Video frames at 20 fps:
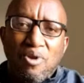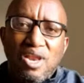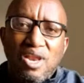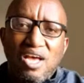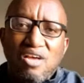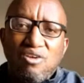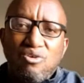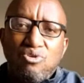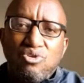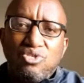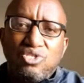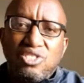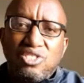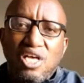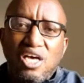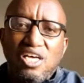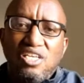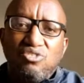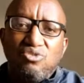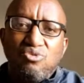like
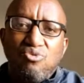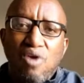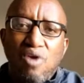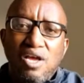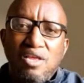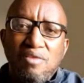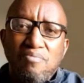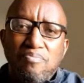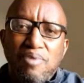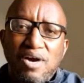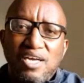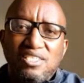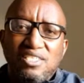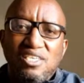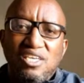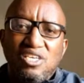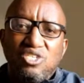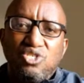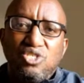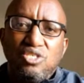COSATU who are in
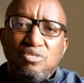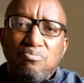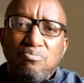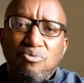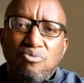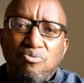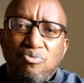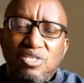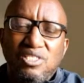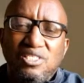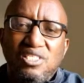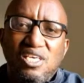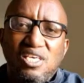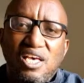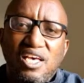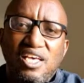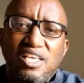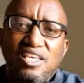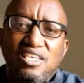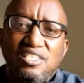partnership with the
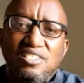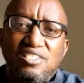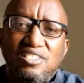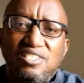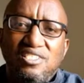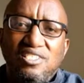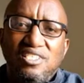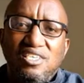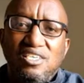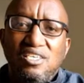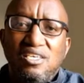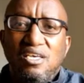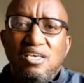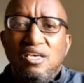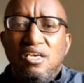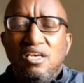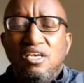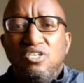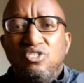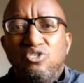ANC
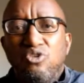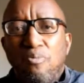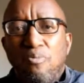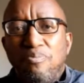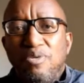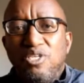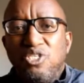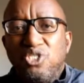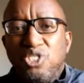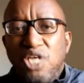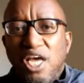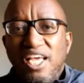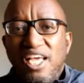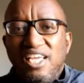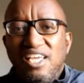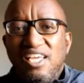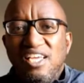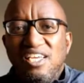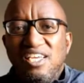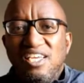to be
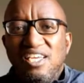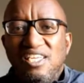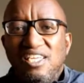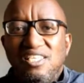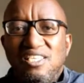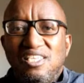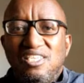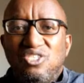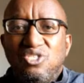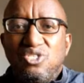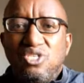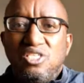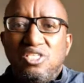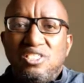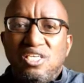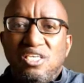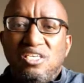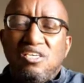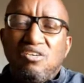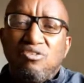striking in the streets
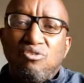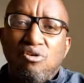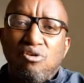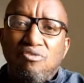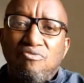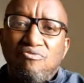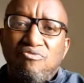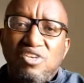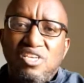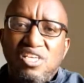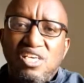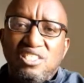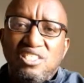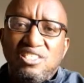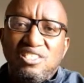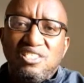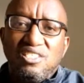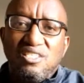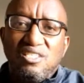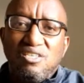and
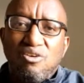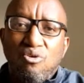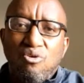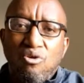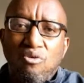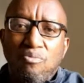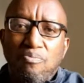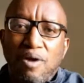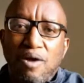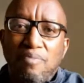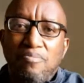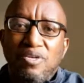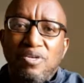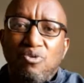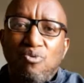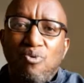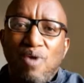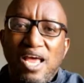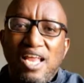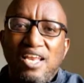inconveniencing the whole public
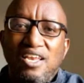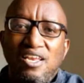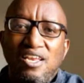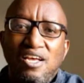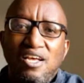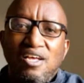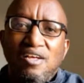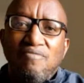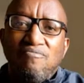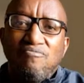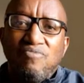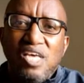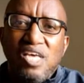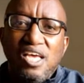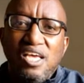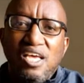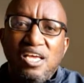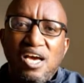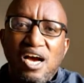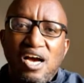when
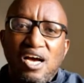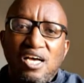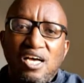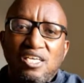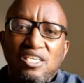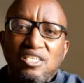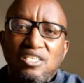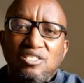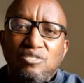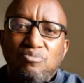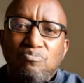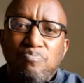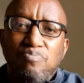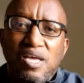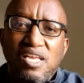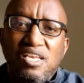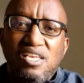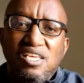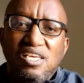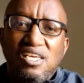they are
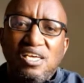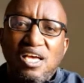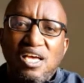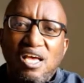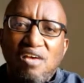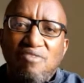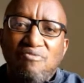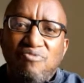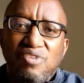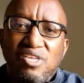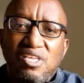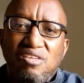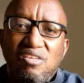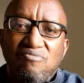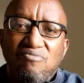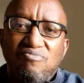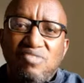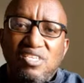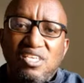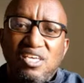spending every
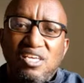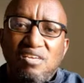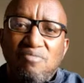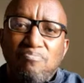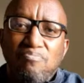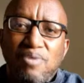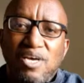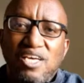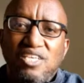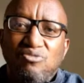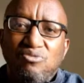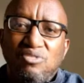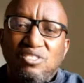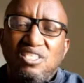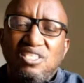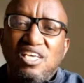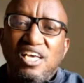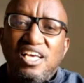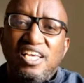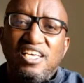evening in bed with
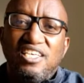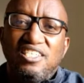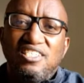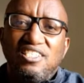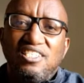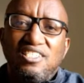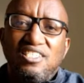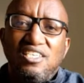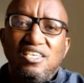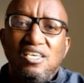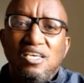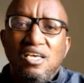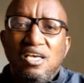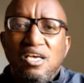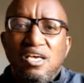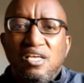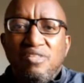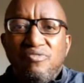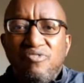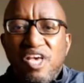the ANC,
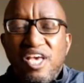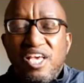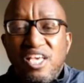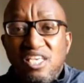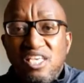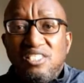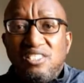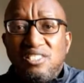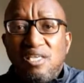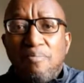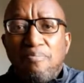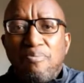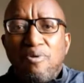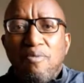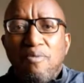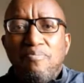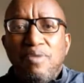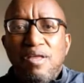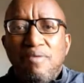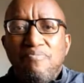there is a
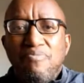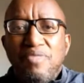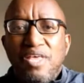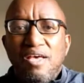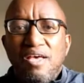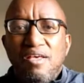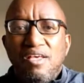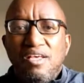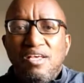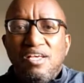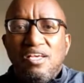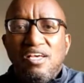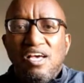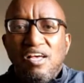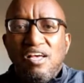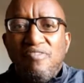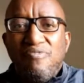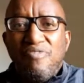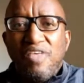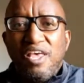problem there.
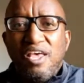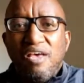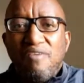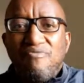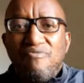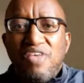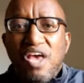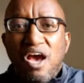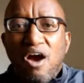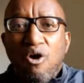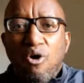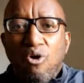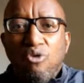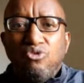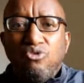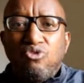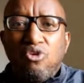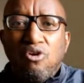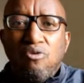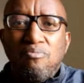And they have their
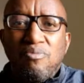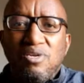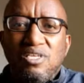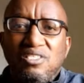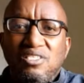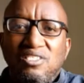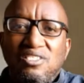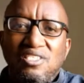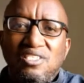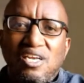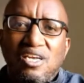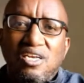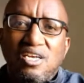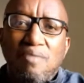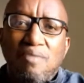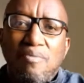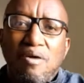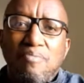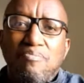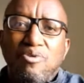own comrades. Cyril
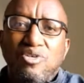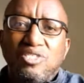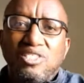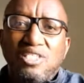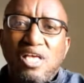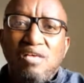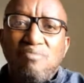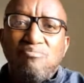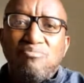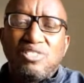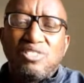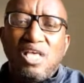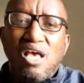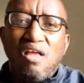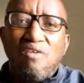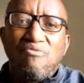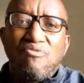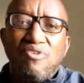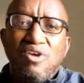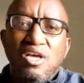Ramaphosa
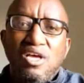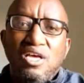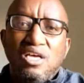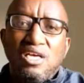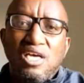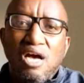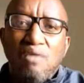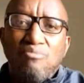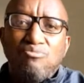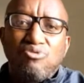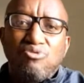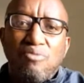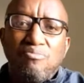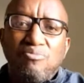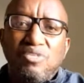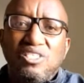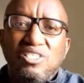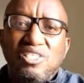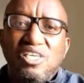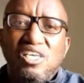himself comes from
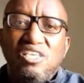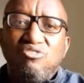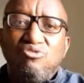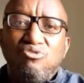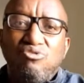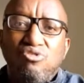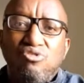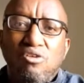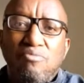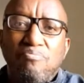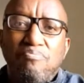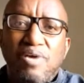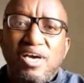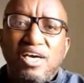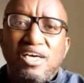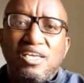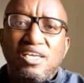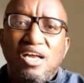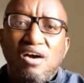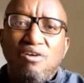the trade union
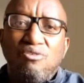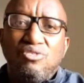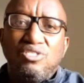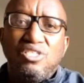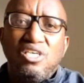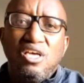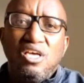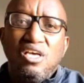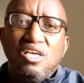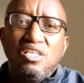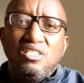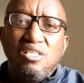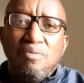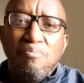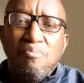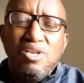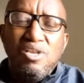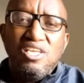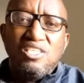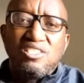background. The
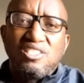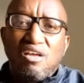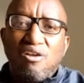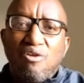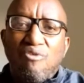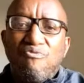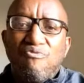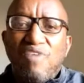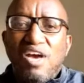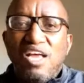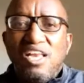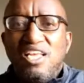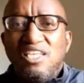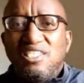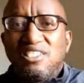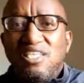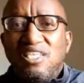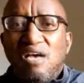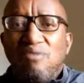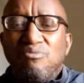Minister of
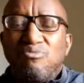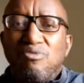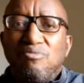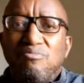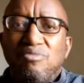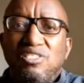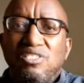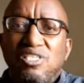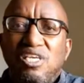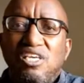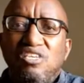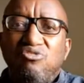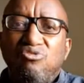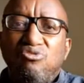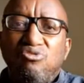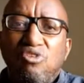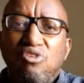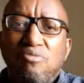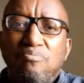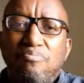Finance comes from the trade
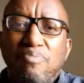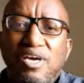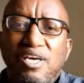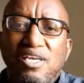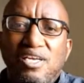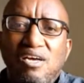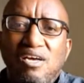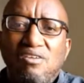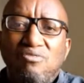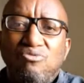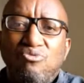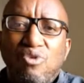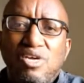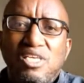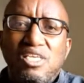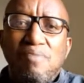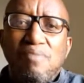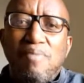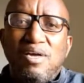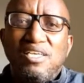union background.
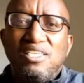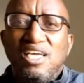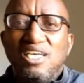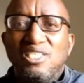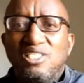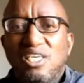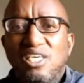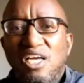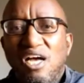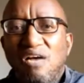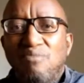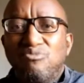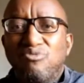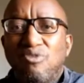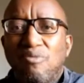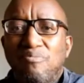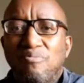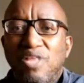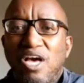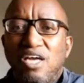Gwede Mantashe comes
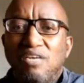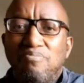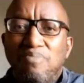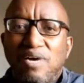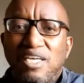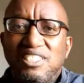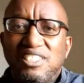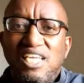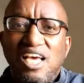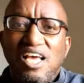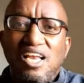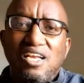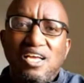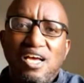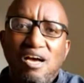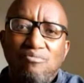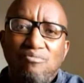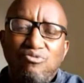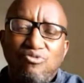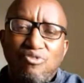from that. Patel
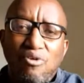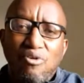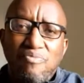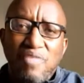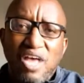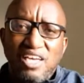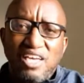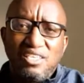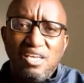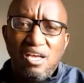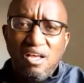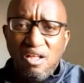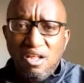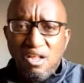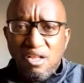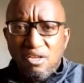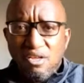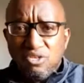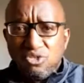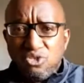comes from that.
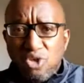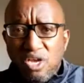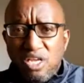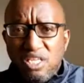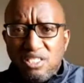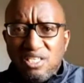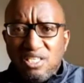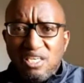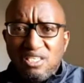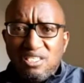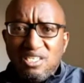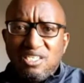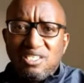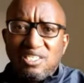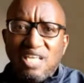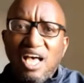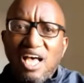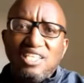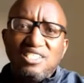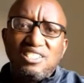So it's a
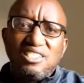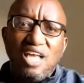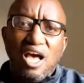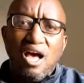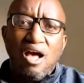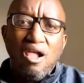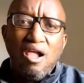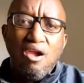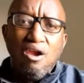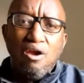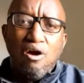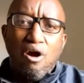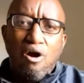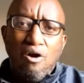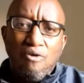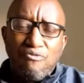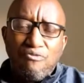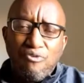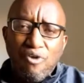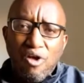disaster
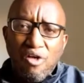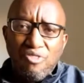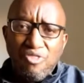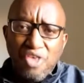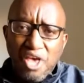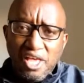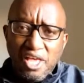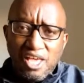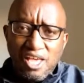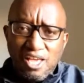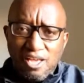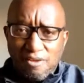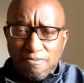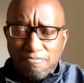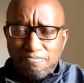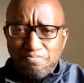of thinking.